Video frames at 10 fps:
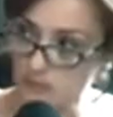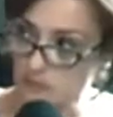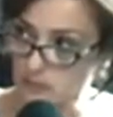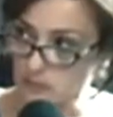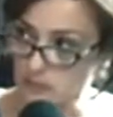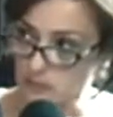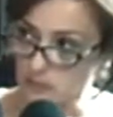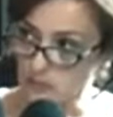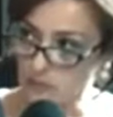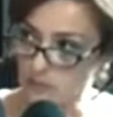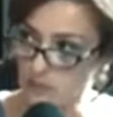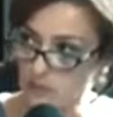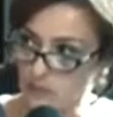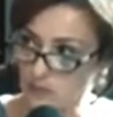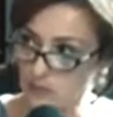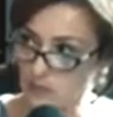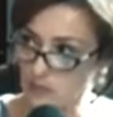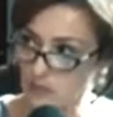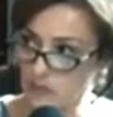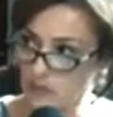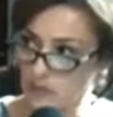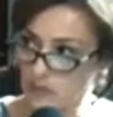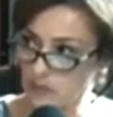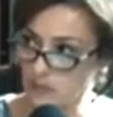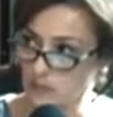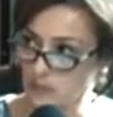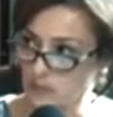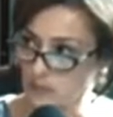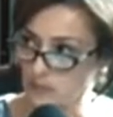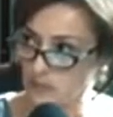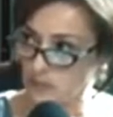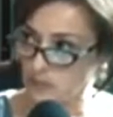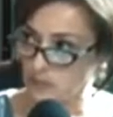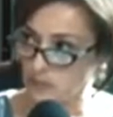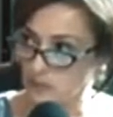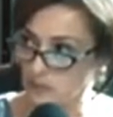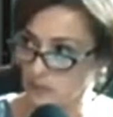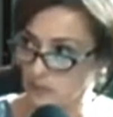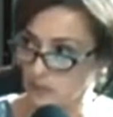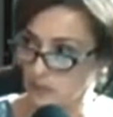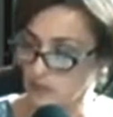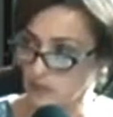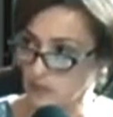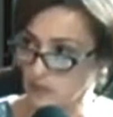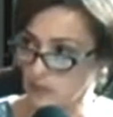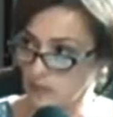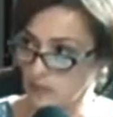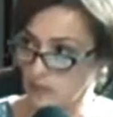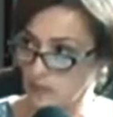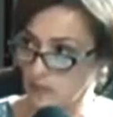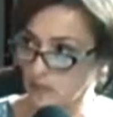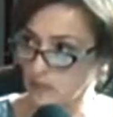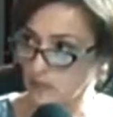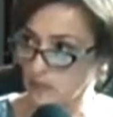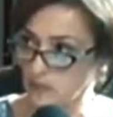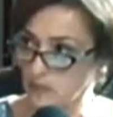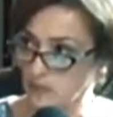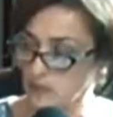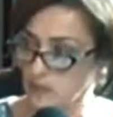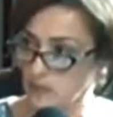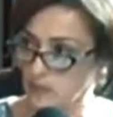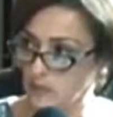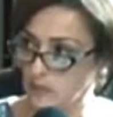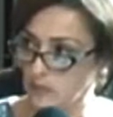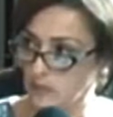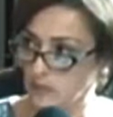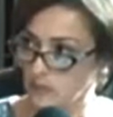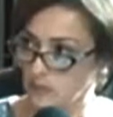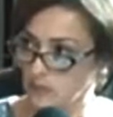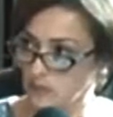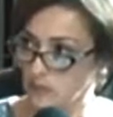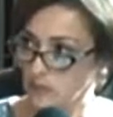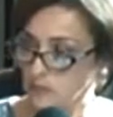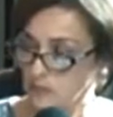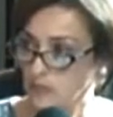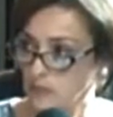No words are spoken by the person on screen.